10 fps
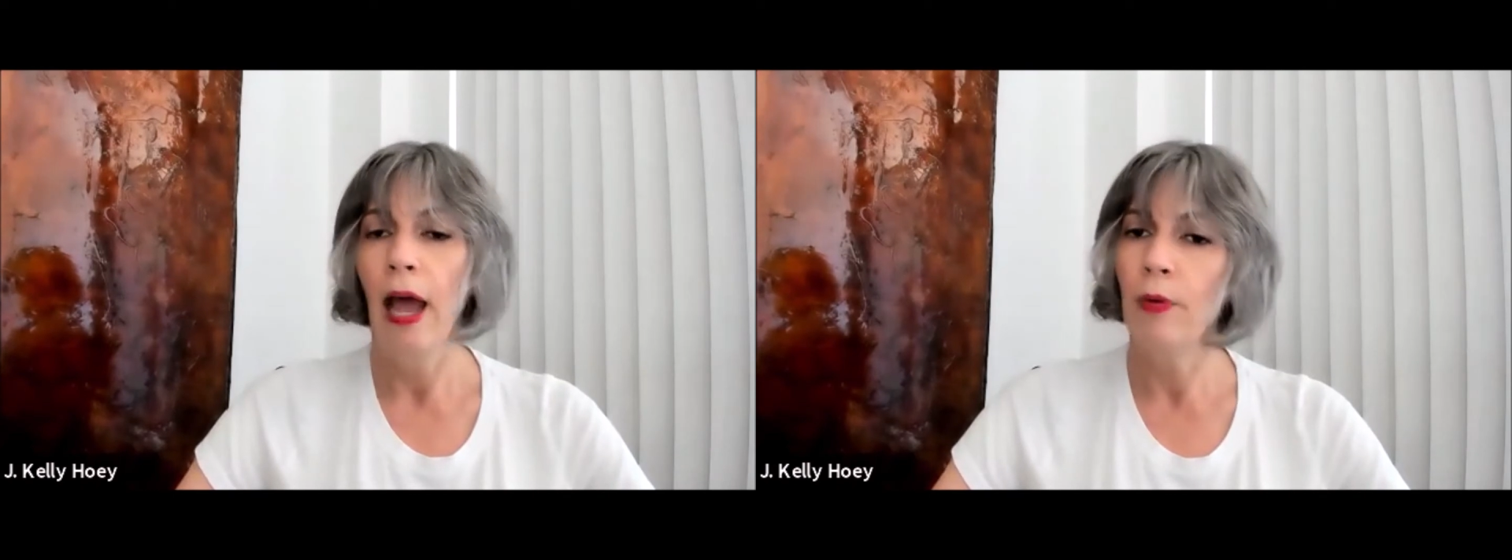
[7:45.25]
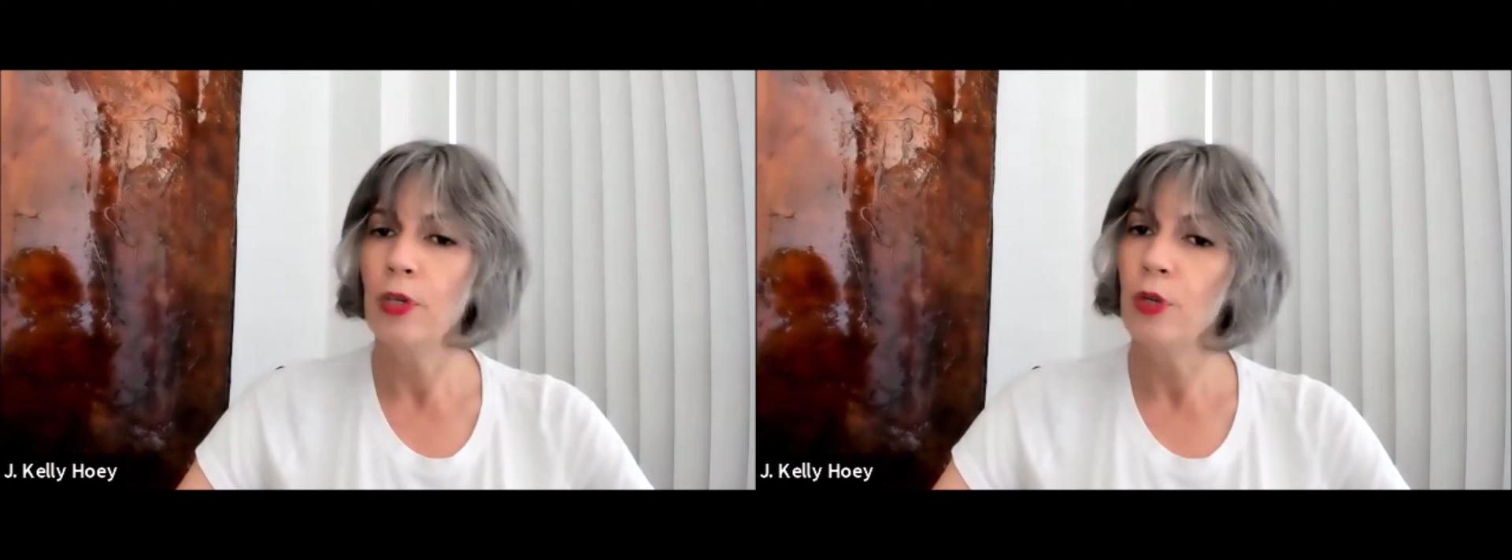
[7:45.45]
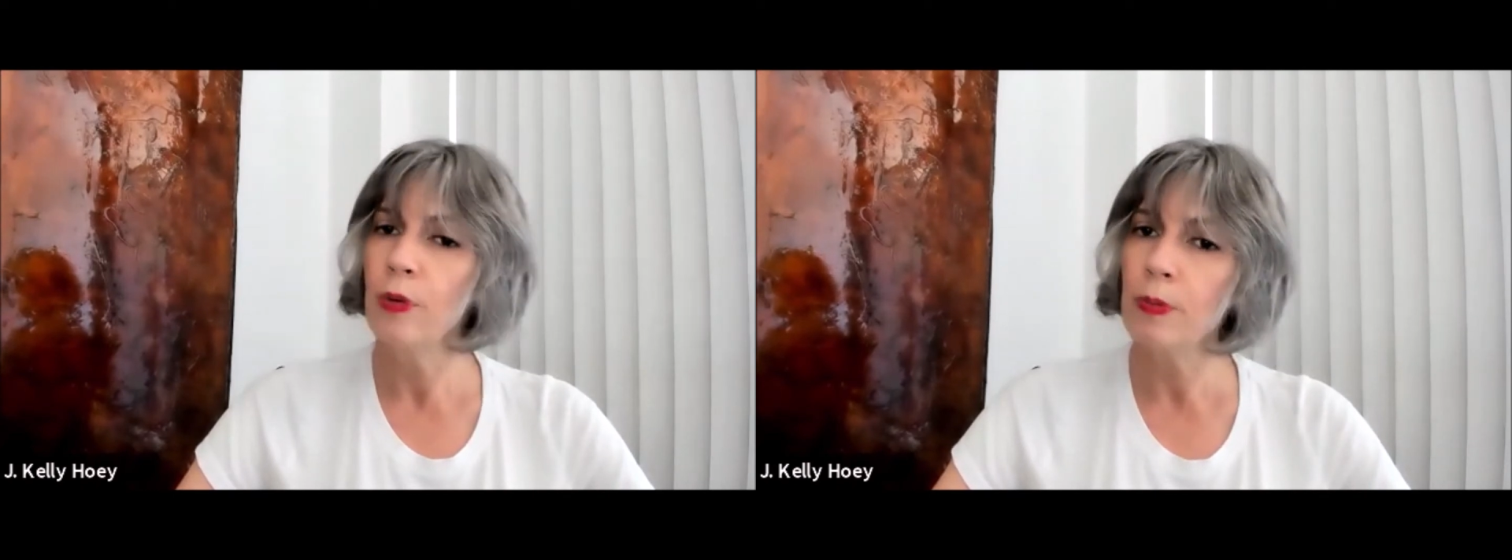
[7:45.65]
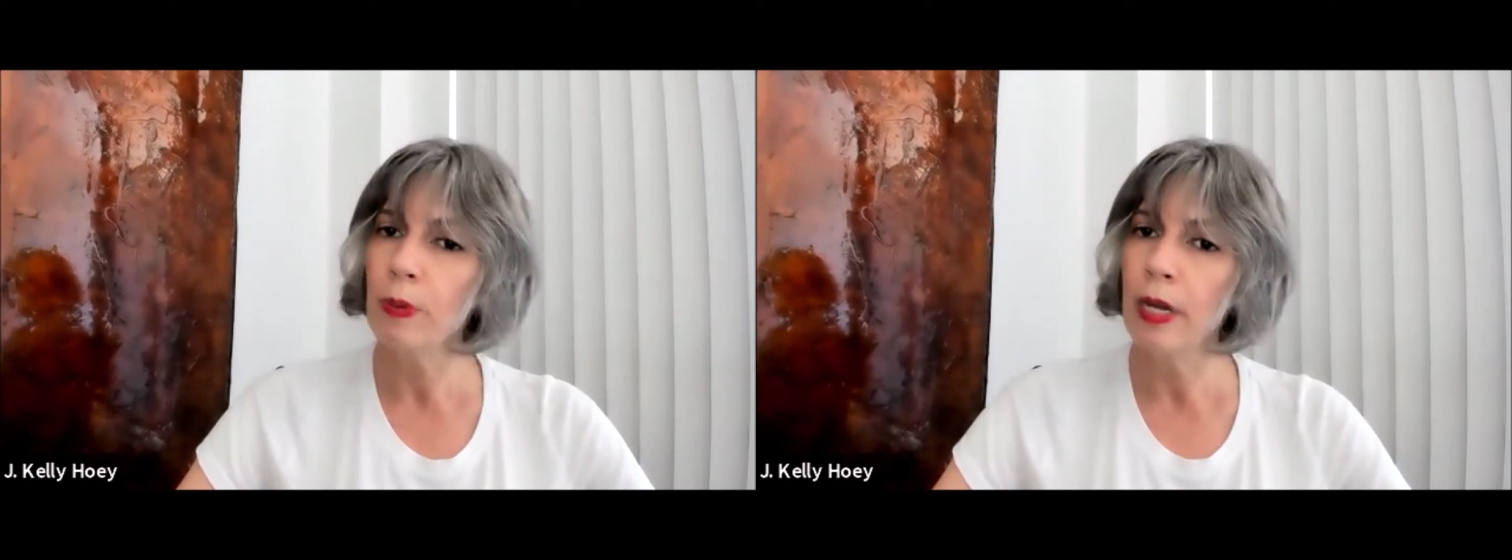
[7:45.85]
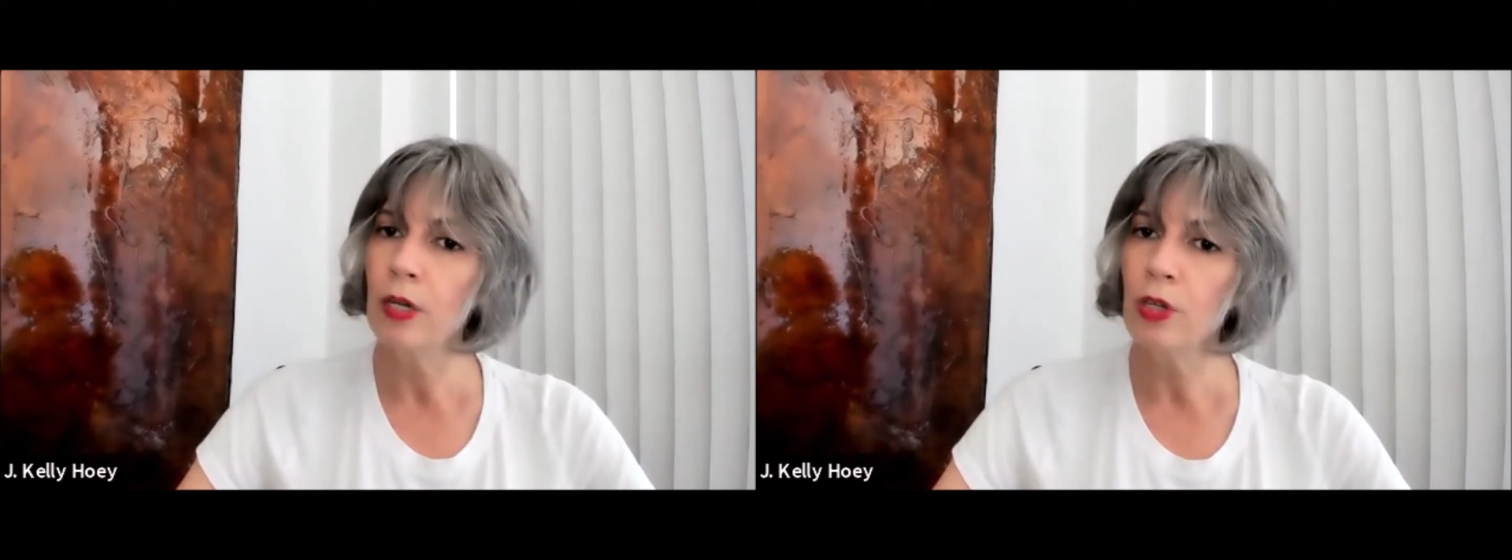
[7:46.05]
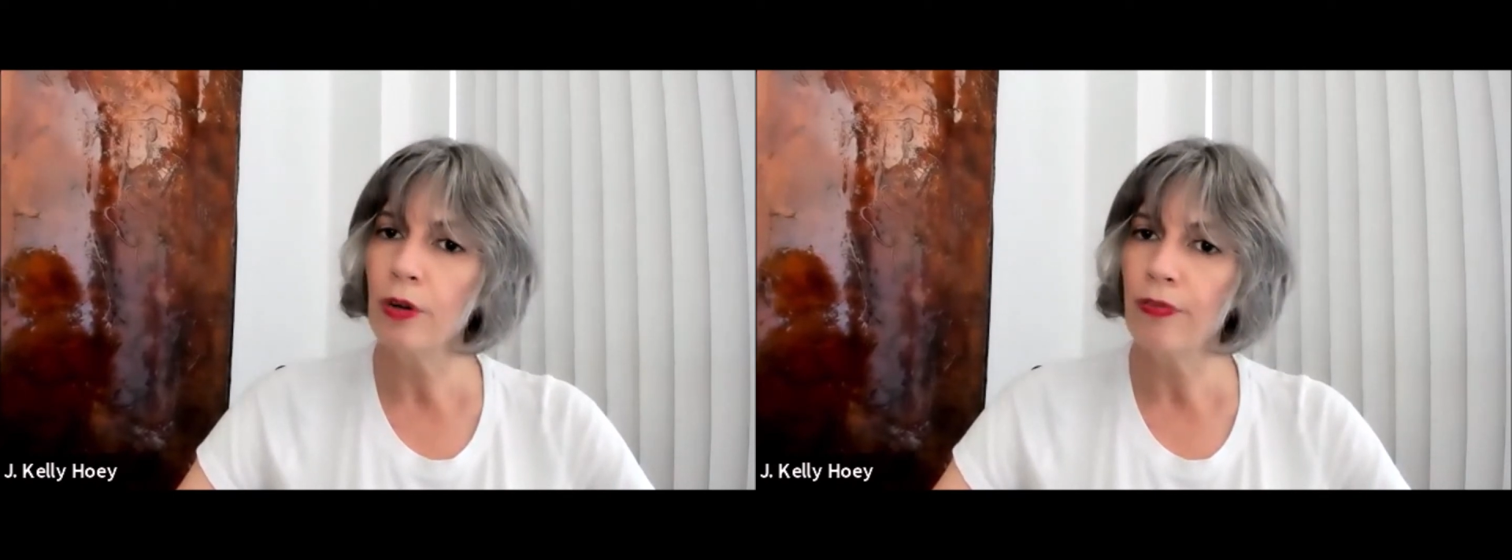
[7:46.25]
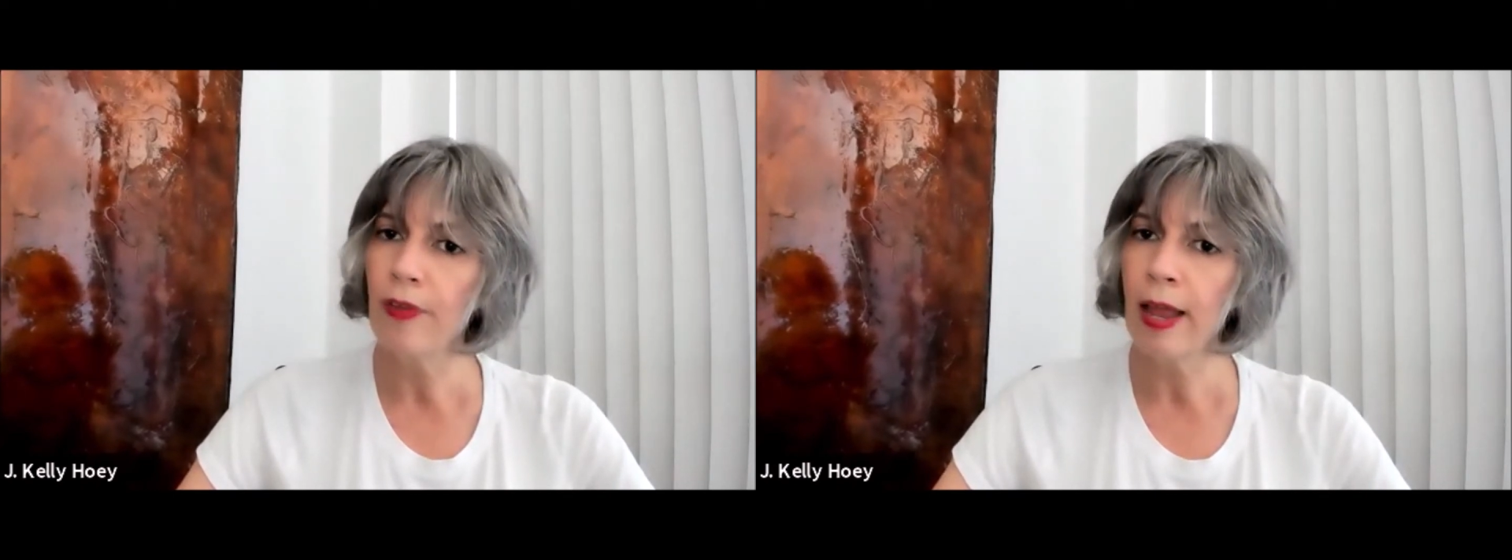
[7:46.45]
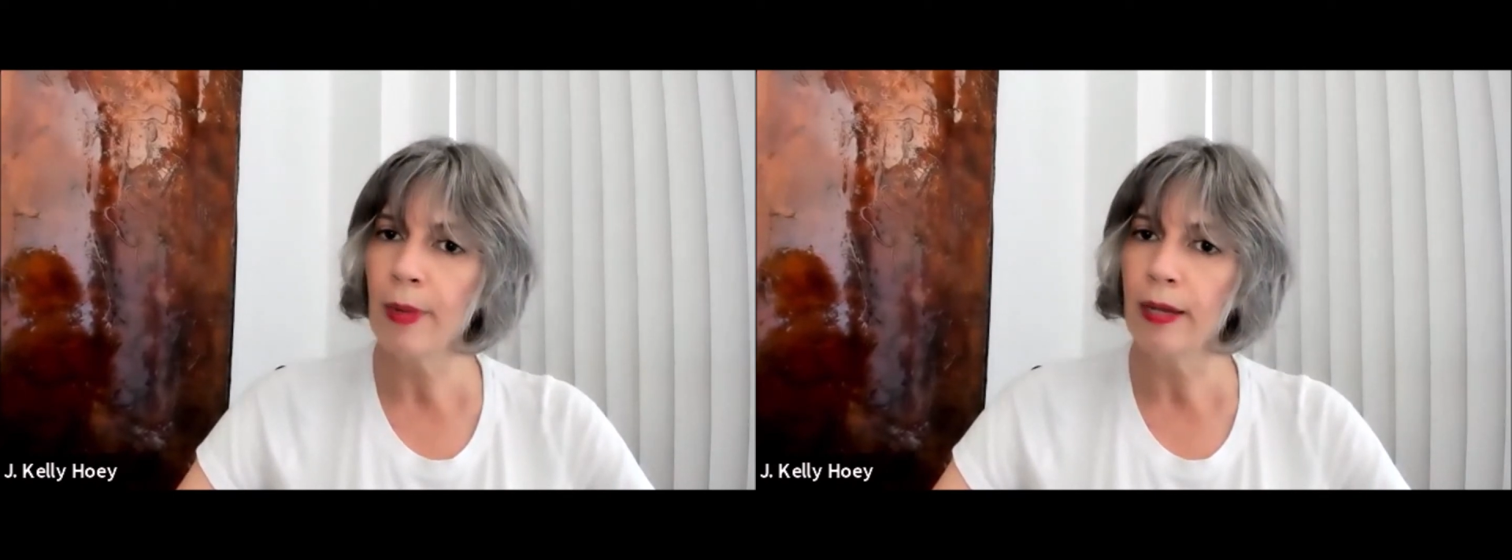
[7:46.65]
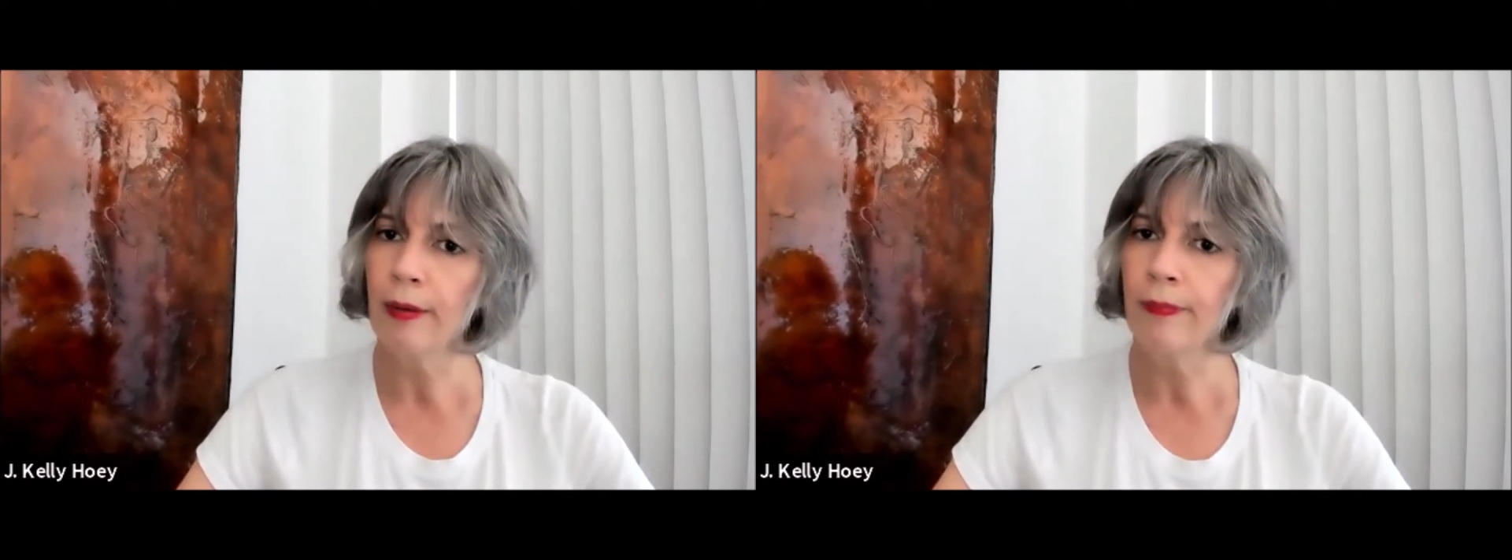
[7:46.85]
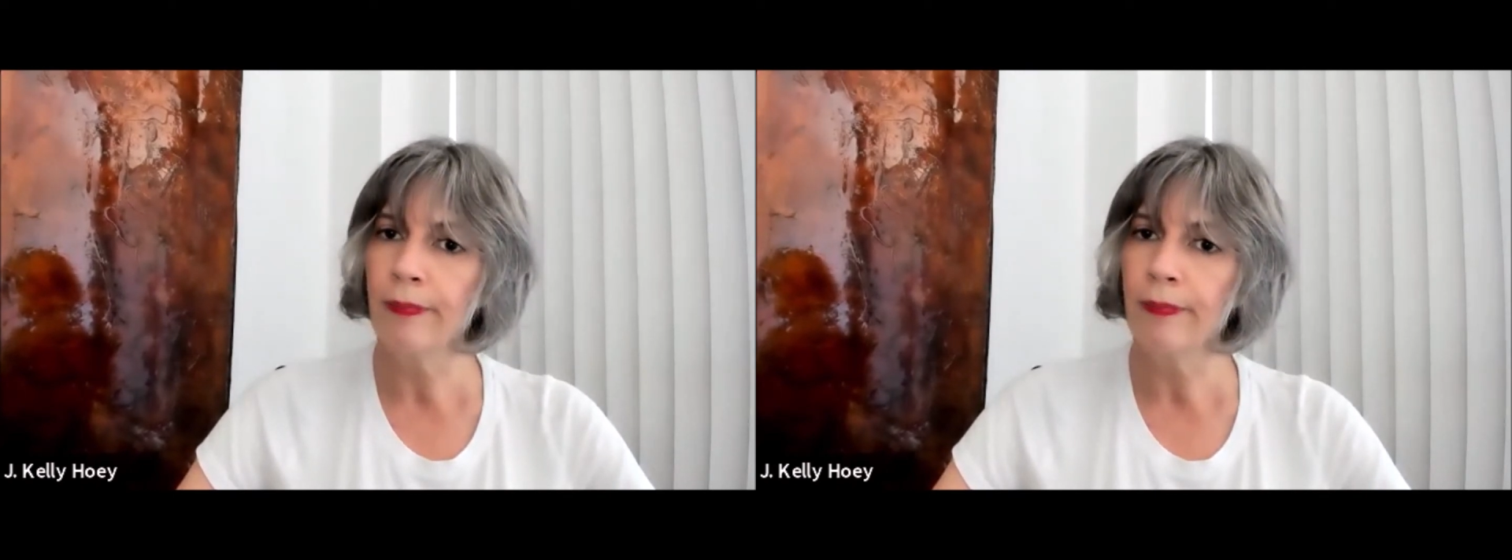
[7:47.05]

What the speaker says: How would you explain it to your family?